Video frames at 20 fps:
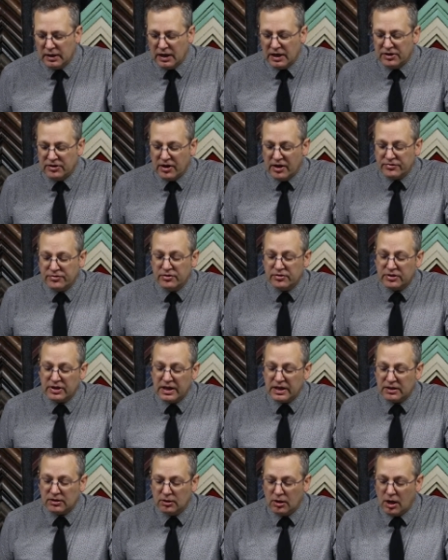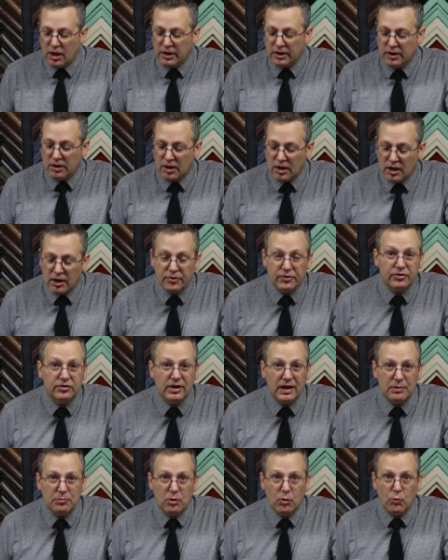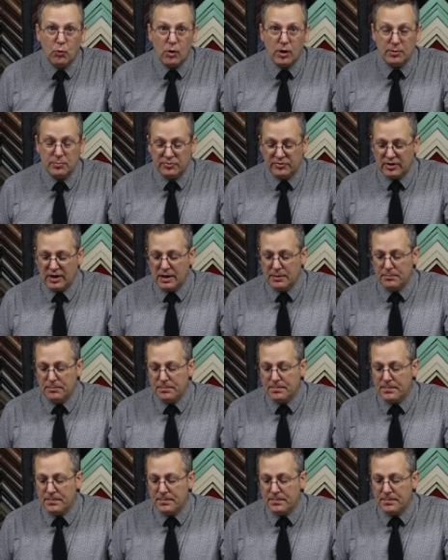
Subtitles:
It doesn't take long at all. The table warms up